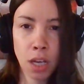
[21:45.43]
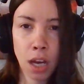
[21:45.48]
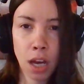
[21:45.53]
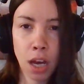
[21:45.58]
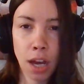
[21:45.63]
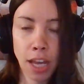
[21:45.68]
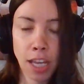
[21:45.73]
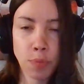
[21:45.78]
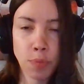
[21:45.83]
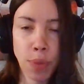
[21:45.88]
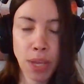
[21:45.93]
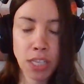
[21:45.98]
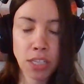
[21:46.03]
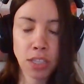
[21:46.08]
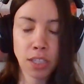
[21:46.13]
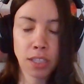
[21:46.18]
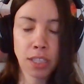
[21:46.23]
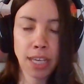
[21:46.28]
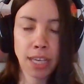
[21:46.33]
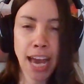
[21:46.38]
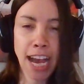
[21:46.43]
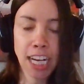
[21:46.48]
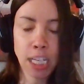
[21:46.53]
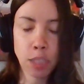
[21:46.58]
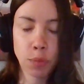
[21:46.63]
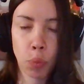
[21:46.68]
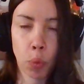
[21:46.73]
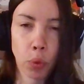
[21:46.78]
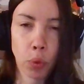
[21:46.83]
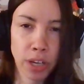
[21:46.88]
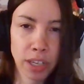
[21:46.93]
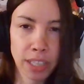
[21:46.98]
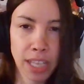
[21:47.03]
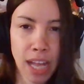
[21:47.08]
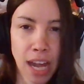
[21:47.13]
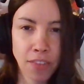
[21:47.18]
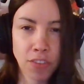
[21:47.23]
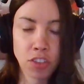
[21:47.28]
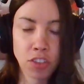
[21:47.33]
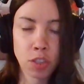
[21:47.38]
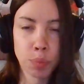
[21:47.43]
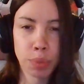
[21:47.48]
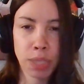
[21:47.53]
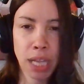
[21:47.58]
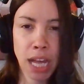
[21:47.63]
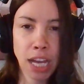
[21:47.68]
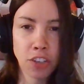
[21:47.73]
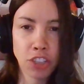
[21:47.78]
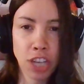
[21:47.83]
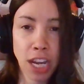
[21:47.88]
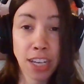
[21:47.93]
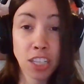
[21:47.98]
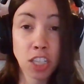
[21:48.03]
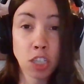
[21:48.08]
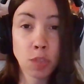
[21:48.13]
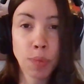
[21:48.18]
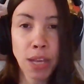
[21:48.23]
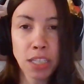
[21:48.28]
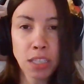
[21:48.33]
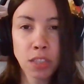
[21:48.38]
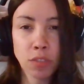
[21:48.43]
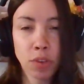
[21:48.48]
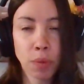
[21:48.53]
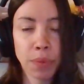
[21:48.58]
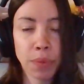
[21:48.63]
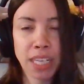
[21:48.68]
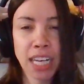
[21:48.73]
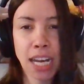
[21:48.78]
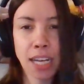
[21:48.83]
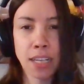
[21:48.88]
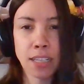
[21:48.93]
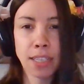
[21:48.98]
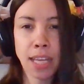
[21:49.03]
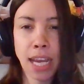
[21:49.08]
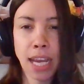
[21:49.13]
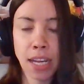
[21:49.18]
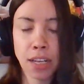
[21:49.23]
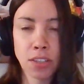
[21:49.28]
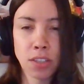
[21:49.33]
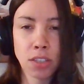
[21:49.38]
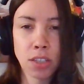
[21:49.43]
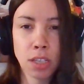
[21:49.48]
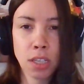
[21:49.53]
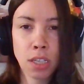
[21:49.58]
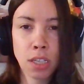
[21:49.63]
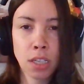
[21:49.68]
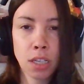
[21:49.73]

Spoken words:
it's basically exported a lot of supply chains, especially from the United States,